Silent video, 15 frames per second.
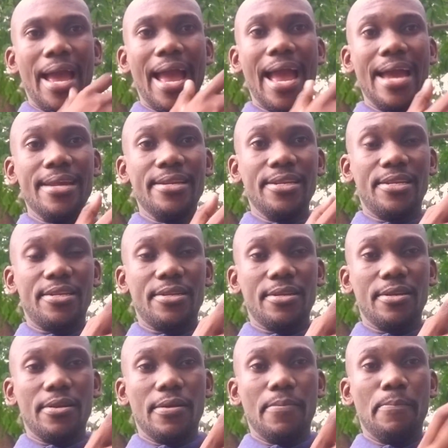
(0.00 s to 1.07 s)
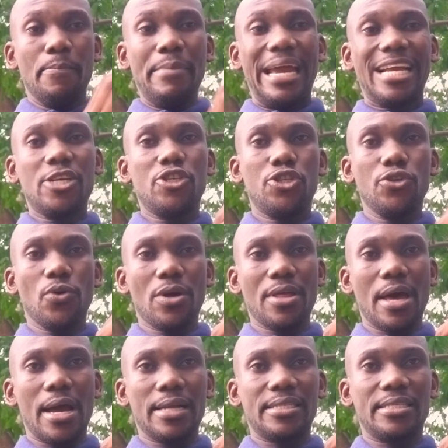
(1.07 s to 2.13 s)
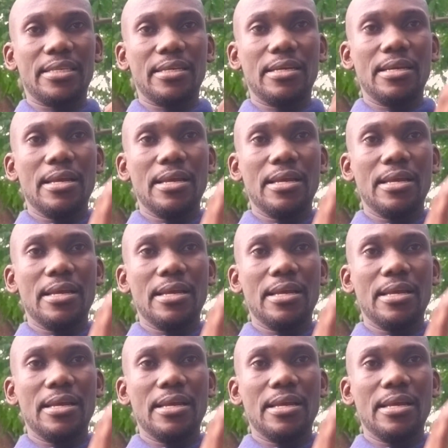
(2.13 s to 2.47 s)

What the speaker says: and make sure that